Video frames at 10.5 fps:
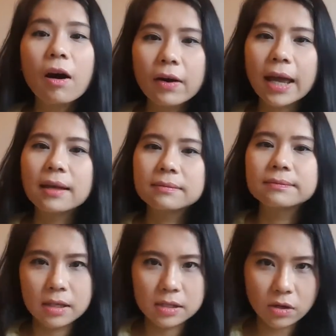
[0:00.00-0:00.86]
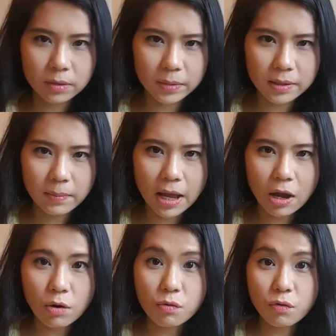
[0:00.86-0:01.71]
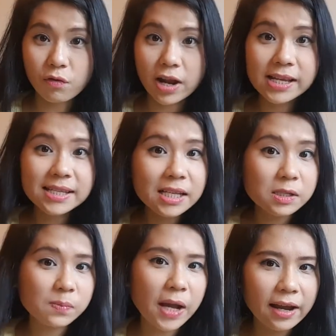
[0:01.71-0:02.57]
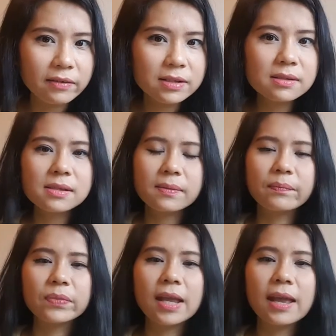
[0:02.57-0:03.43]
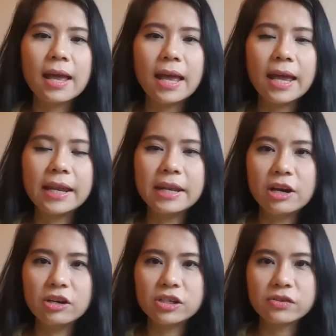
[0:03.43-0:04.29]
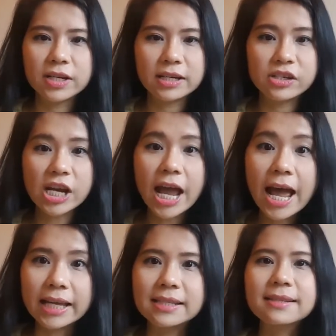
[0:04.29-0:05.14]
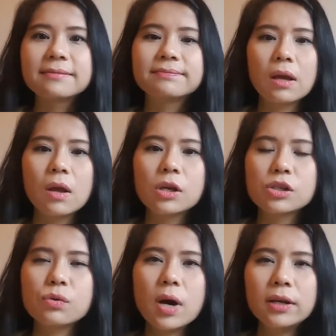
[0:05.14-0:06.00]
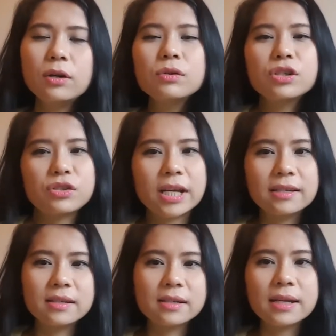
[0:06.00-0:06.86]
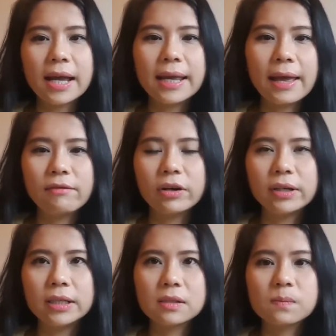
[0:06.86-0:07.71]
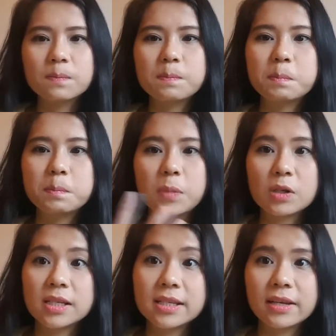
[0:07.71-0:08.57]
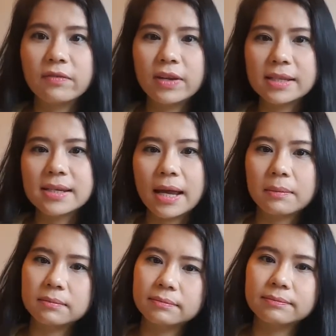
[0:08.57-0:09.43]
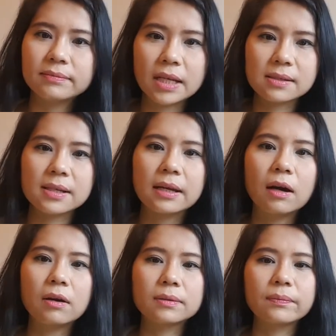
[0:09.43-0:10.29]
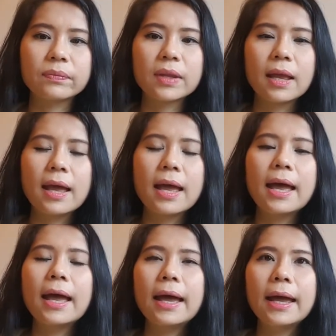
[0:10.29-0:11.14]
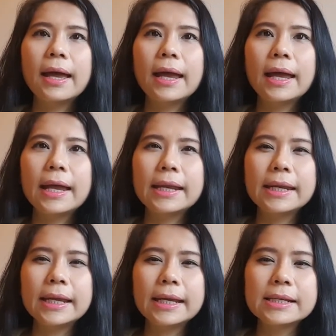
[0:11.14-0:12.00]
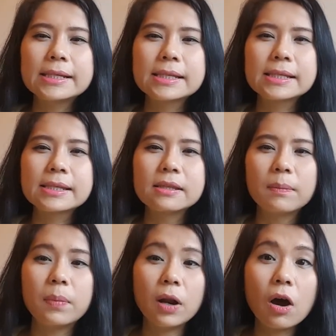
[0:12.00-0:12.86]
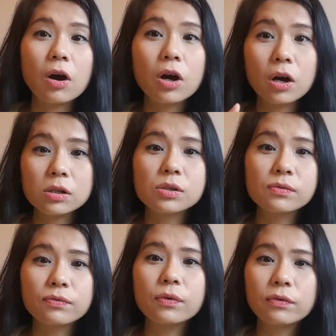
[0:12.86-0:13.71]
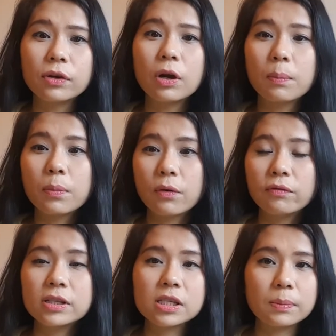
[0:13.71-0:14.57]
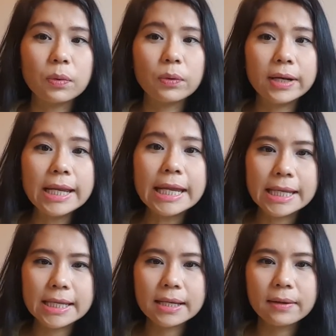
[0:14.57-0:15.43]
Okay, it's gonna be about raising parents and nurturing a child. So what do strengths I have on this? Positive intent, that's I got. And is the blog got to fulfill profitable need?